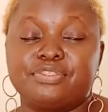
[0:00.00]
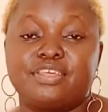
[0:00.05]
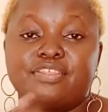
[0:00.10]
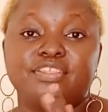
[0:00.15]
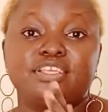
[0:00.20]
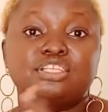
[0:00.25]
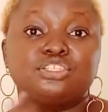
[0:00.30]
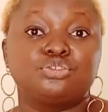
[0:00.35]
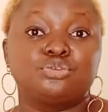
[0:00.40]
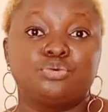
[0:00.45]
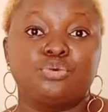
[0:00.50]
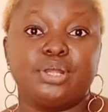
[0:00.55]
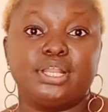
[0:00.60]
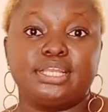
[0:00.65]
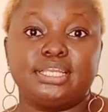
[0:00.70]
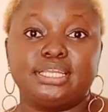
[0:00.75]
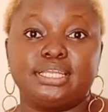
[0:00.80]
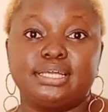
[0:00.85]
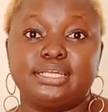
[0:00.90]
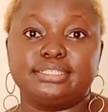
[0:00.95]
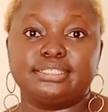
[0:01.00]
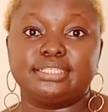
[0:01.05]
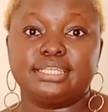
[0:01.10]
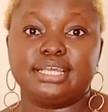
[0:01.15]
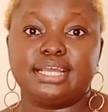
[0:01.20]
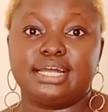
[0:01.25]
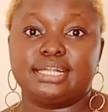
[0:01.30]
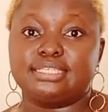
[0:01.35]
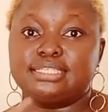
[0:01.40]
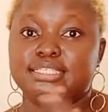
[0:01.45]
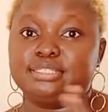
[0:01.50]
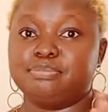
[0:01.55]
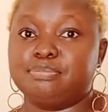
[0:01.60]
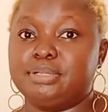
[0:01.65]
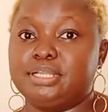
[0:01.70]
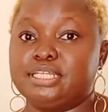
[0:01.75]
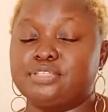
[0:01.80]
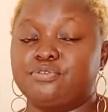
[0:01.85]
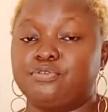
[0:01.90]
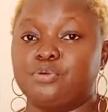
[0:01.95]
the things to go and stay at his
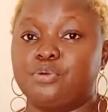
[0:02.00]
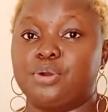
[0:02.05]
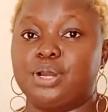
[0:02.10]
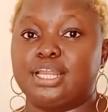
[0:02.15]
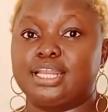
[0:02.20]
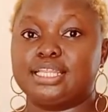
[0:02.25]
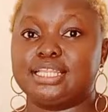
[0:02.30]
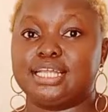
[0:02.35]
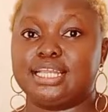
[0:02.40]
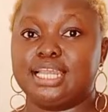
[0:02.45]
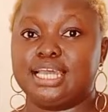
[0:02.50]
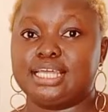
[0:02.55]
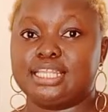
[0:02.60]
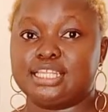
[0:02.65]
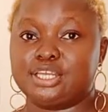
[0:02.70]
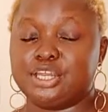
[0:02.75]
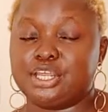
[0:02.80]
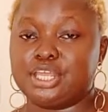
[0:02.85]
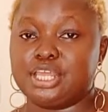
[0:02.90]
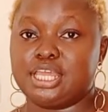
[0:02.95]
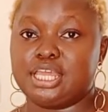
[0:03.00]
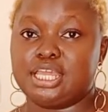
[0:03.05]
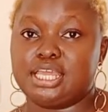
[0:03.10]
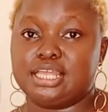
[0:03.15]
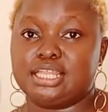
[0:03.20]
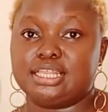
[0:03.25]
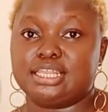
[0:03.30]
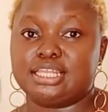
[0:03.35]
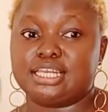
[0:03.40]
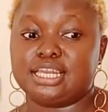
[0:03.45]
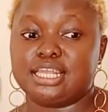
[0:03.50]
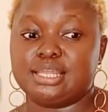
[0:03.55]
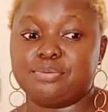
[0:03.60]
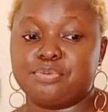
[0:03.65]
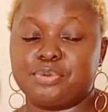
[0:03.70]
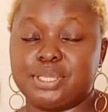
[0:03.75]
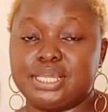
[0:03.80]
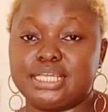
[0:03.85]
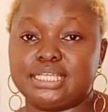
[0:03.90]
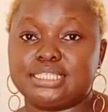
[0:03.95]
place for another like three
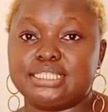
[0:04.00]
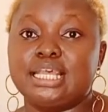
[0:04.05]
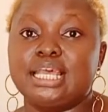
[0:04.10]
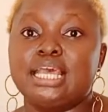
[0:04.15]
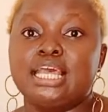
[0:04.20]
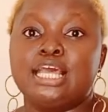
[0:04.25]
weeks.